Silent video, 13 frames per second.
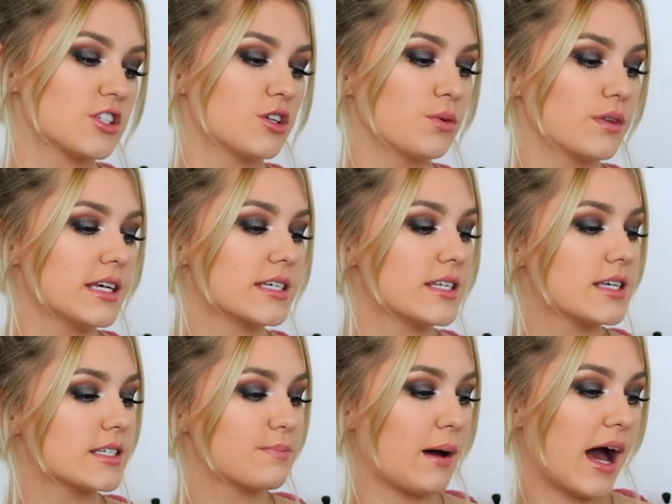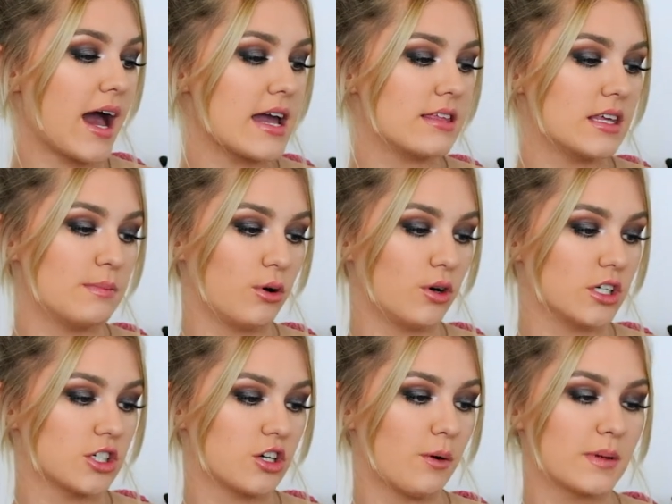So this is by The
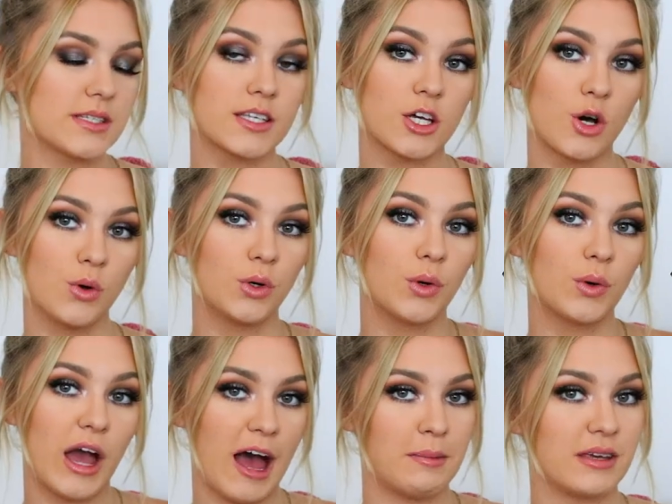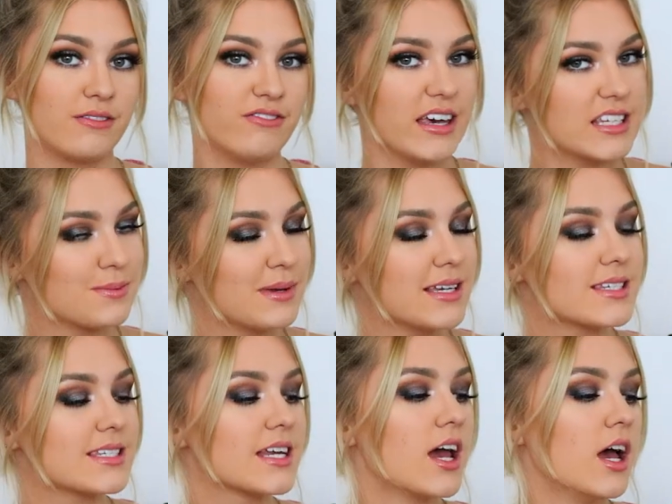Body Shop. It's the Coco Calming Face
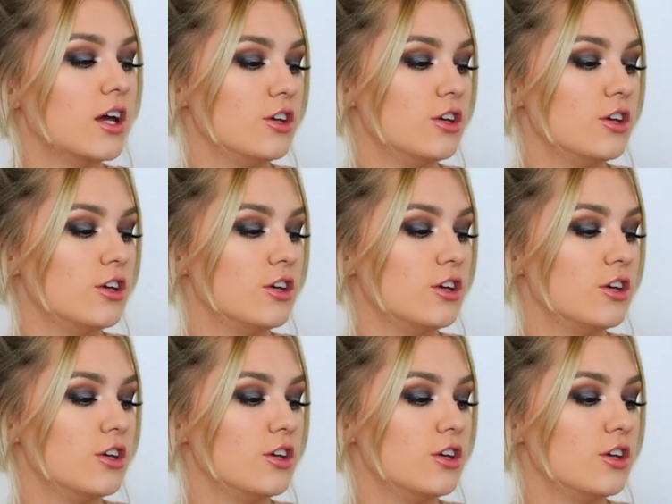Mist.